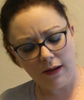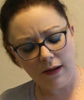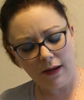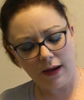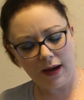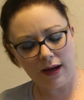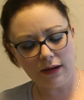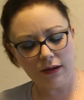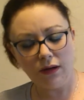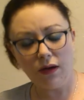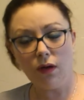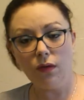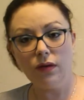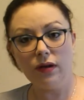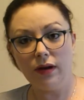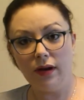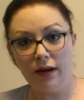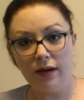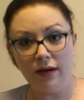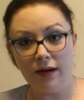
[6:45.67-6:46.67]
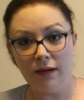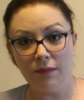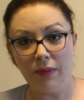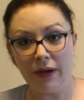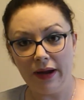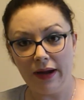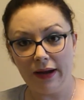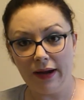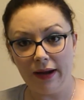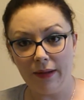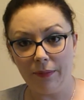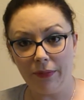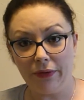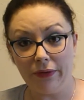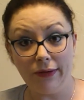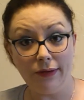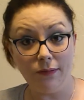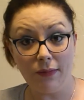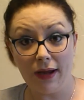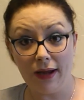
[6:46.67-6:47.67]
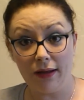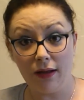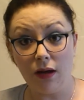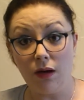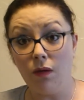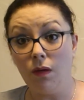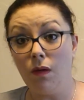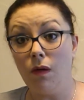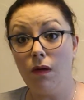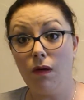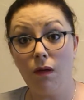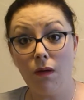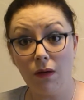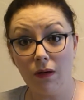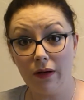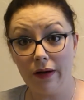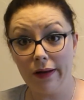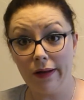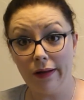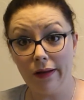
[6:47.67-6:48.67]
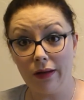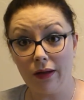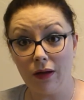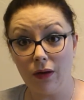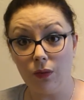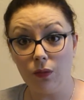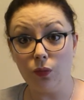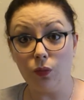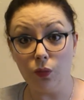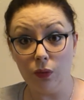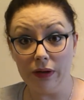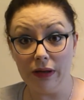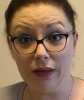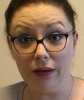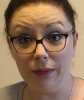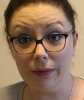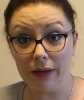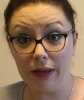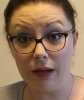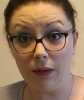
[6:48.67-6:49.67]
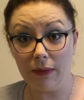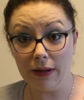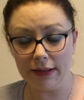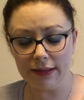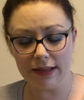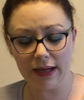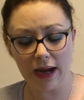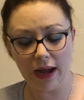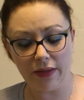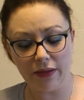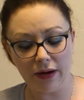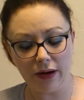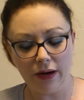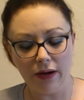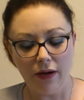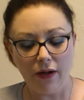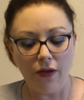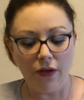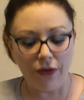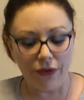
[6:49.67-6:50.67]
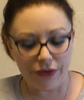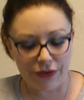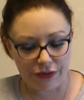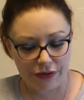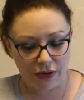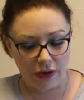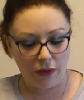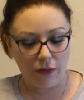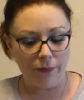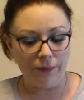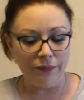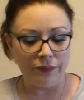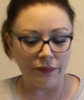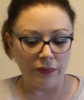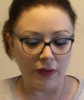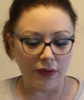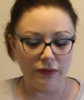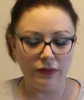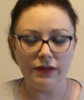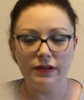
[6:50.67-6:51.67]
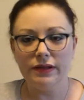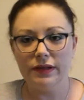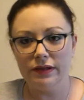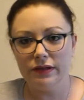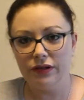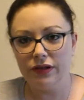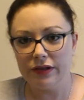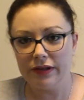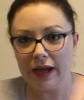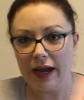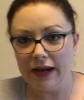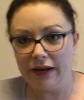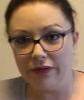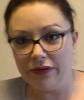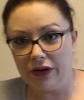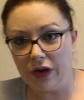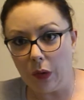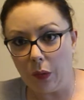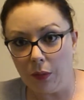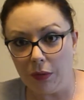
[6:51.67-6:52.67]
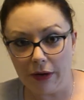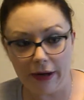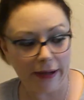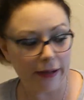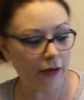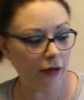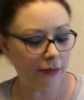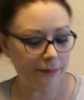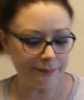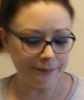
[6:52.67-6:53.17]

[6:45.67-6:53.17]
And coconut and pineapple and mango already all go really, really well together. So this is just kind of a no-brainer.